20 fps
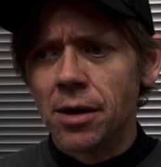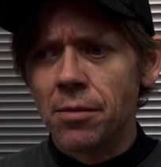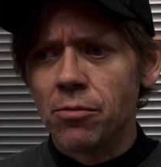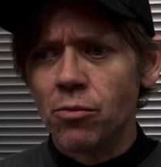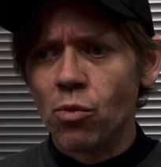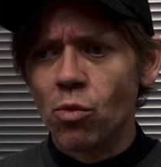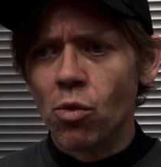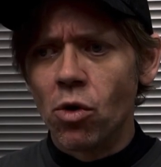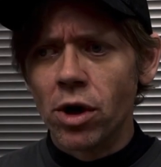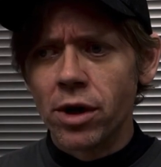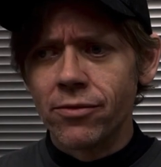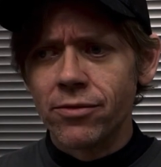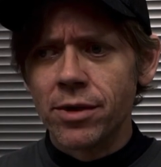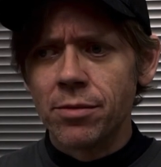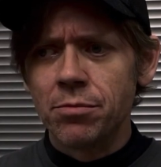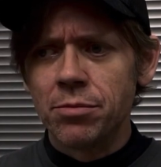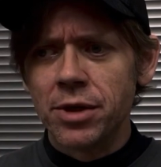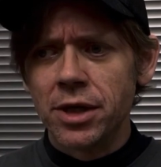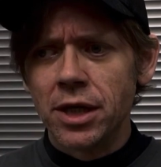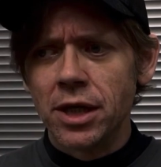One of them
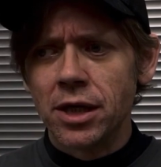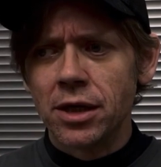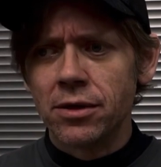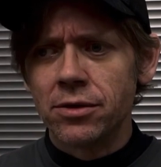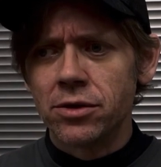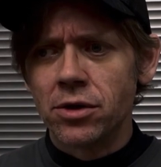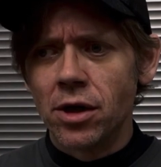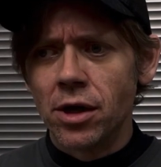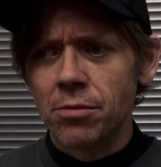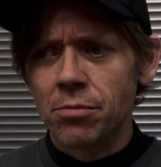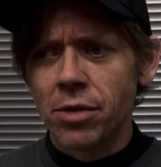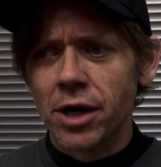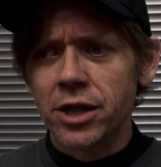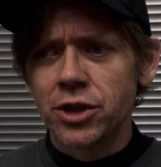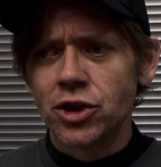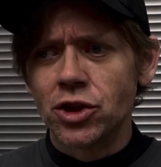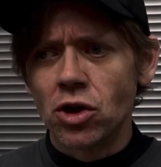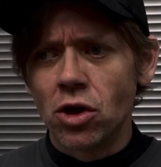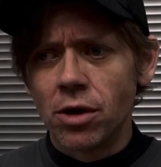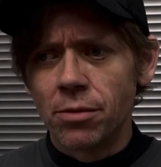being done by
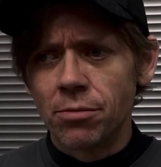Sean